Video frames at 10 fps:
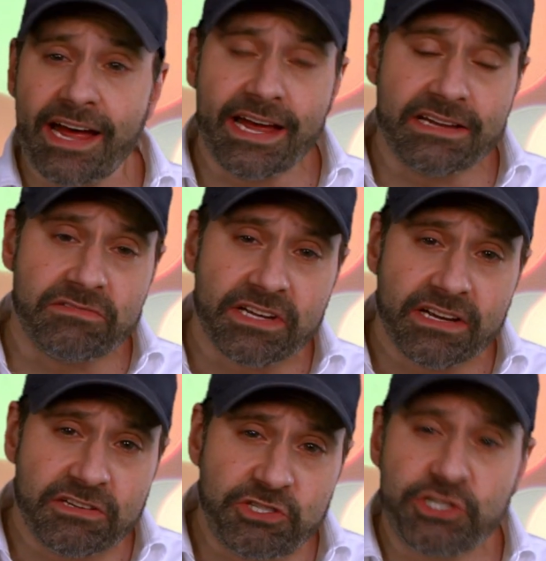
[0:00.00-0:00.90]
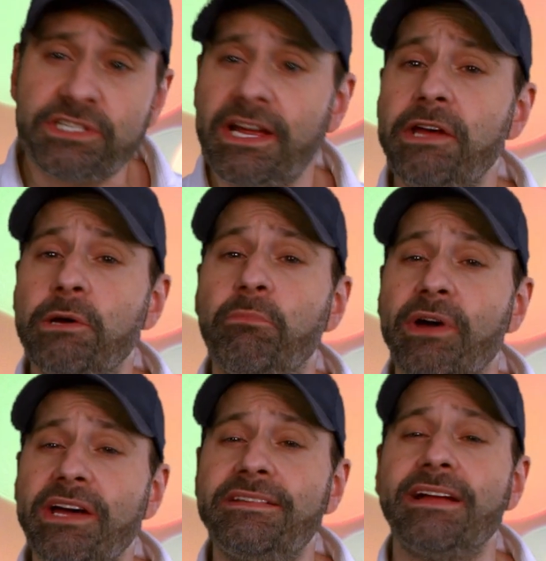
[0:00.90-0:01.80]
and just how your
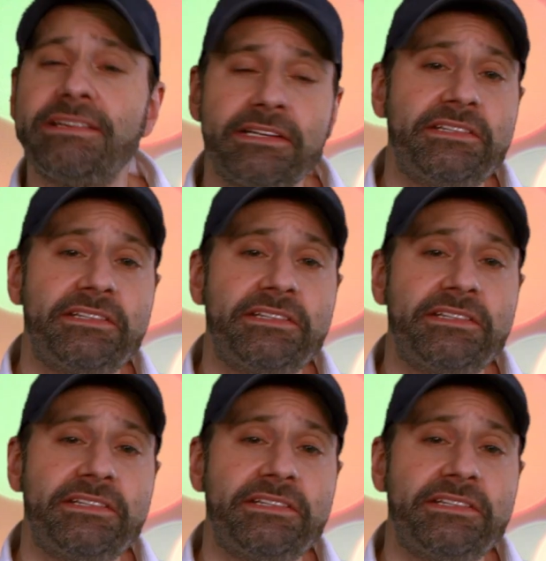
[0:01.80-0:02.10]
brain tends